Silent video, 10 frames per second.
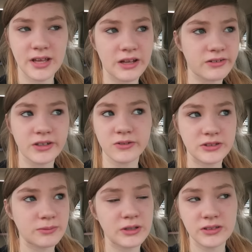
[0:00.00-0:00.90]
I don't know,
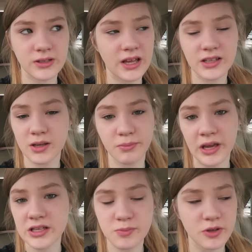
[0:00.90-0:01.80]
something he can
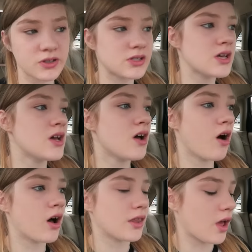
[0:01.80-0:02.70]
pay his bills
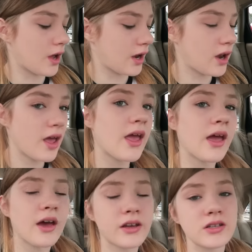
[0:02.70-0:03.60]
online.
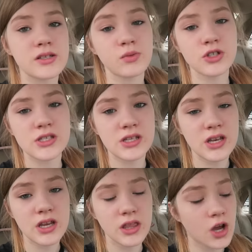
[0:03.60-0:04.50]
And we're just
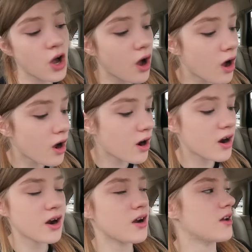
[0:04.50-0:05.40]
sitting in the
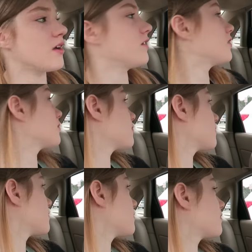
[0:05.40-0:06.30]
car.
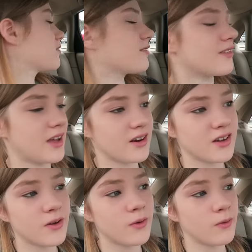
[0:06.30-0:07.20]

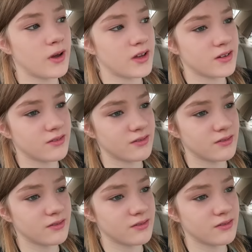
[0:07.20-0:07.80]
Cayden, go away.